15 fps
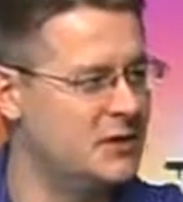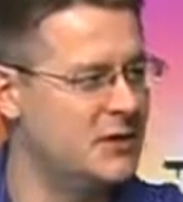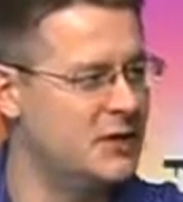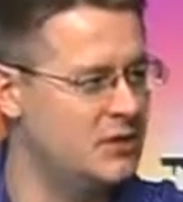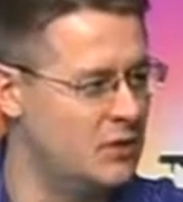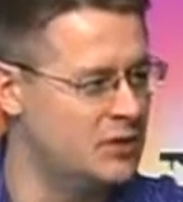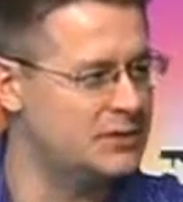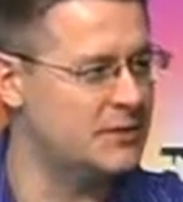and, and so
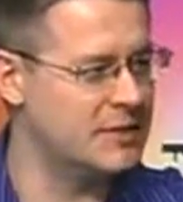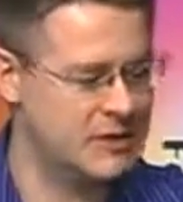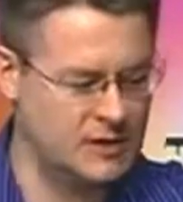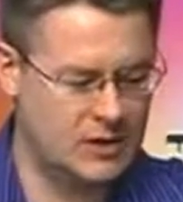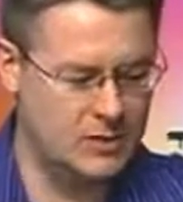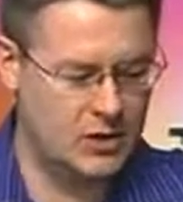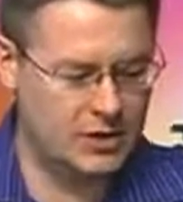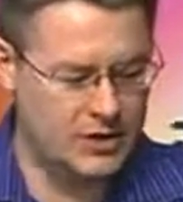he quotes them
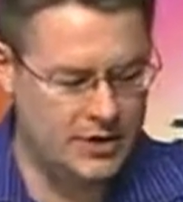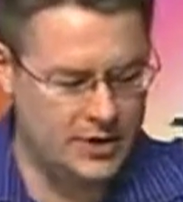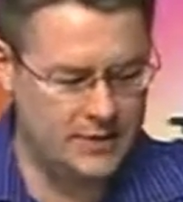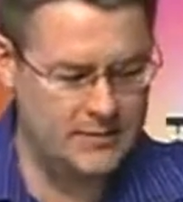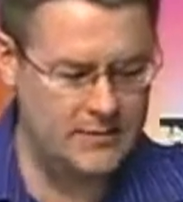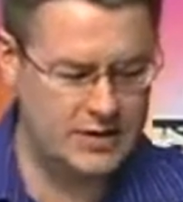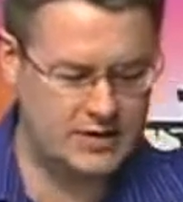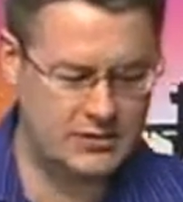and, and
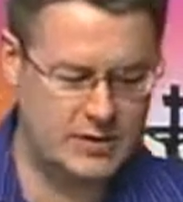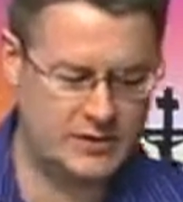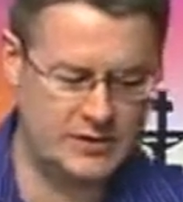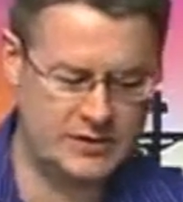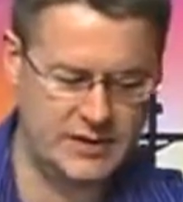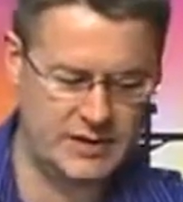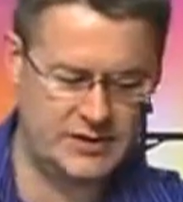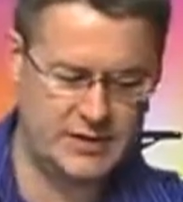deliberately
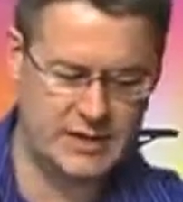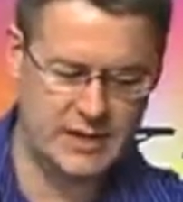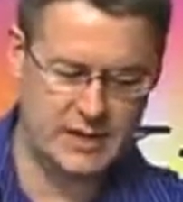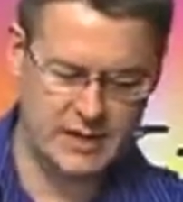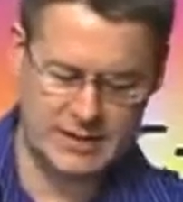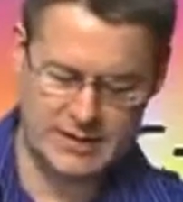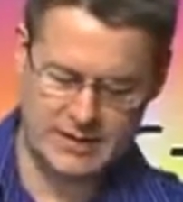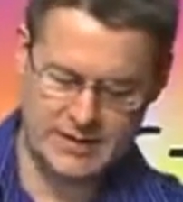misrepresents
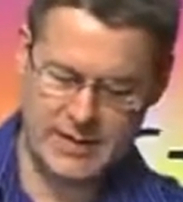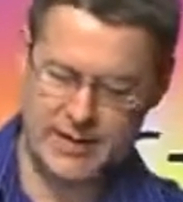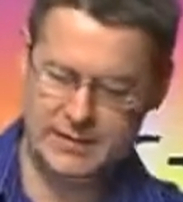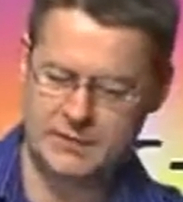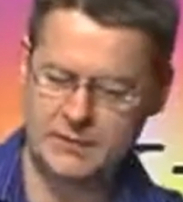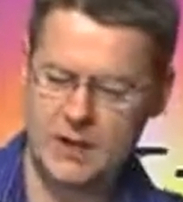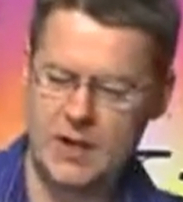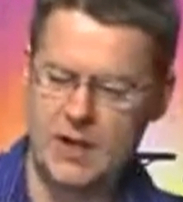yeah. the
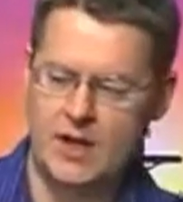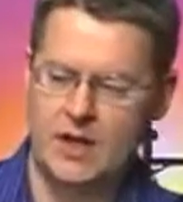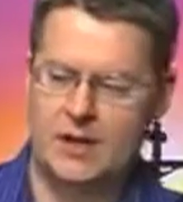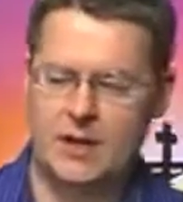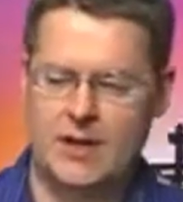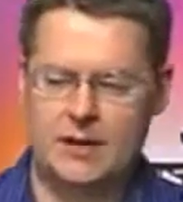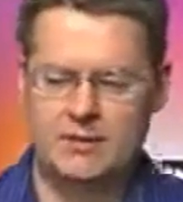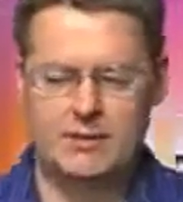text.
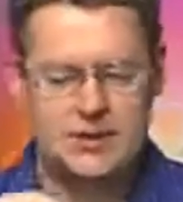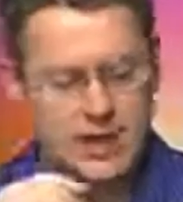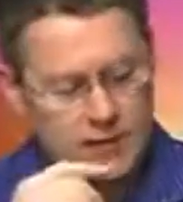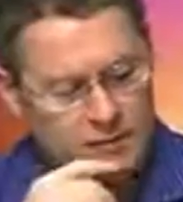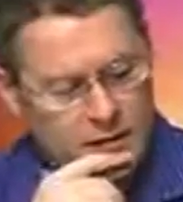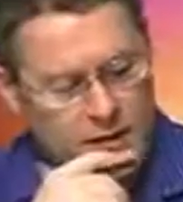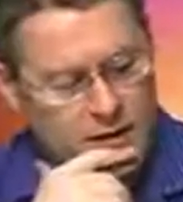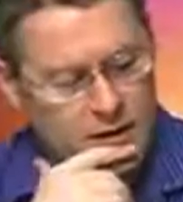Um,
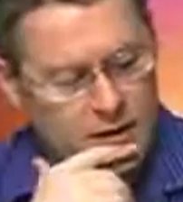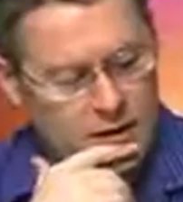so,